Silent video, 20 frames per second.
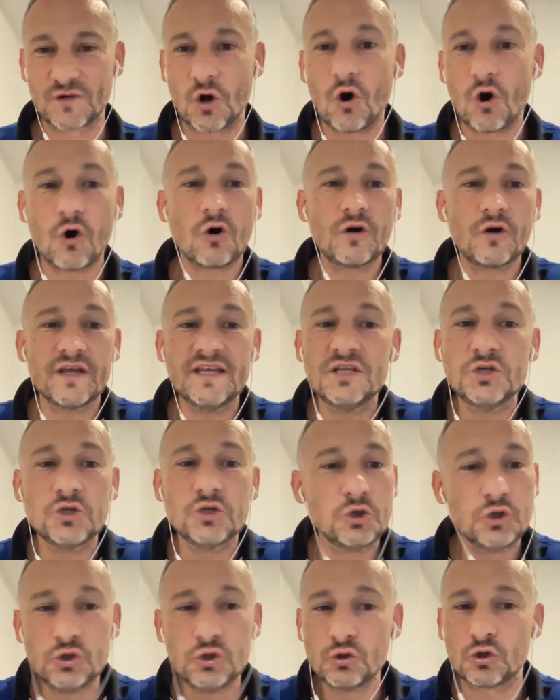or in a
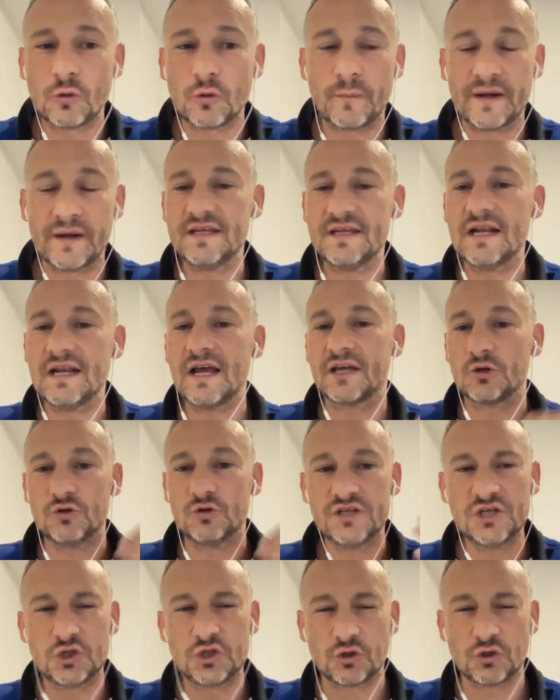new company like an
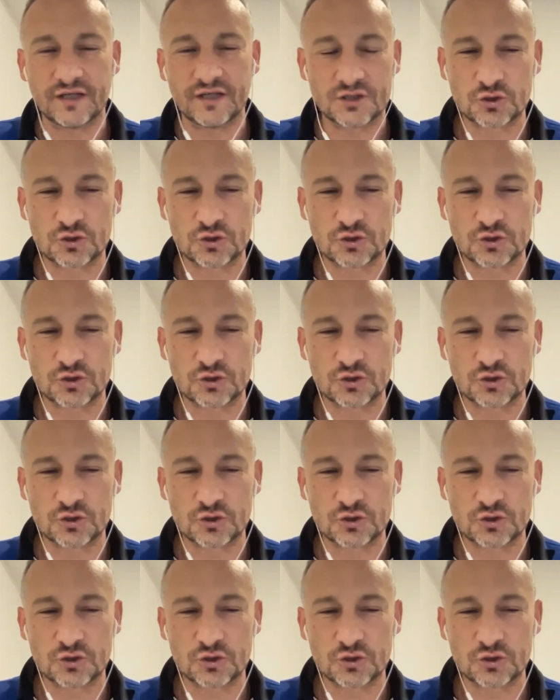InsurTech.